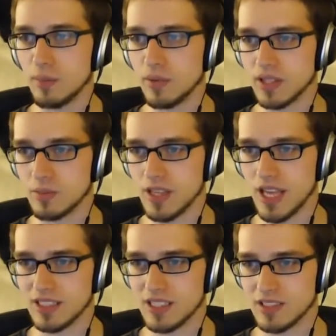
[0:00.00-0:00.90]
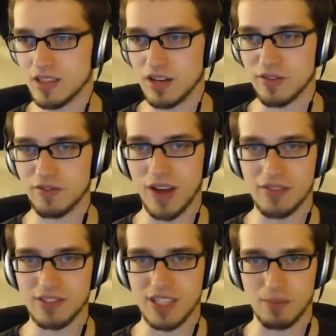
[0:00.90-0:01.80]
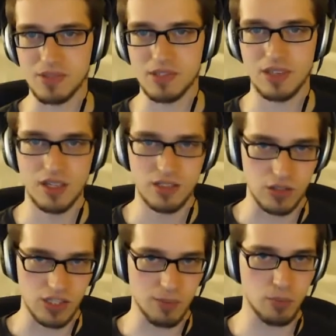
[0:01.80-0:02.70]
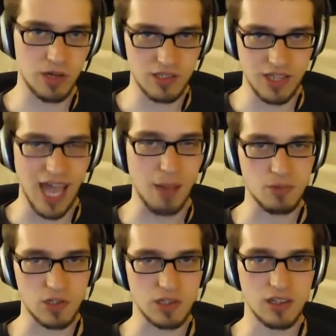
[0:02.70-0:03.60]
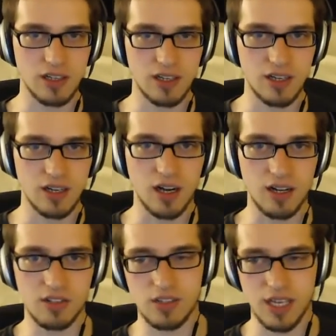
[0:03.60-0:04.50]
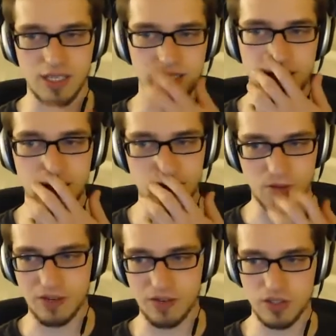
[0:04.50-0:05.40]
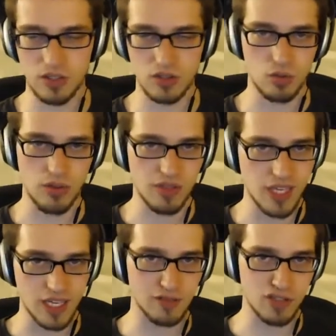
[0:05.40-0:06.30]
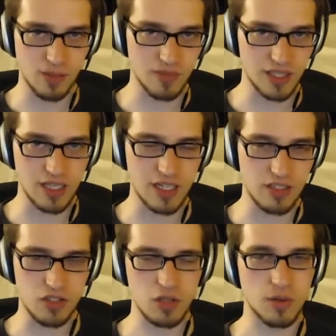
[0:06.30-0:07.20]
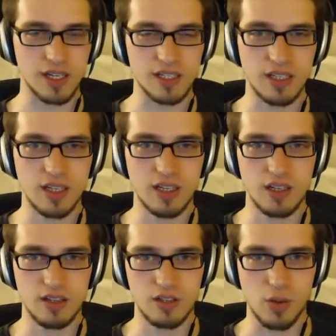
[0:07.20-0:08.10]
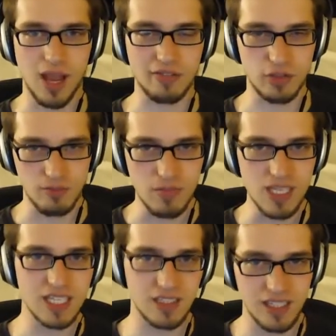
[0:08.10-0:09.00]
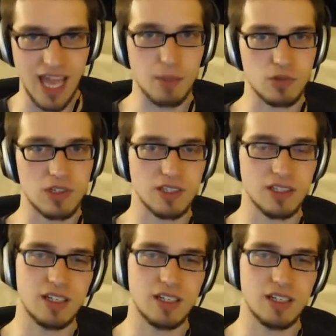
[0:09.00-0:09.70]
but the idea is that there are 5 steps. So step 1 is capture. So the idea is whenever you think of something that needs doing, you have to immediately capture it,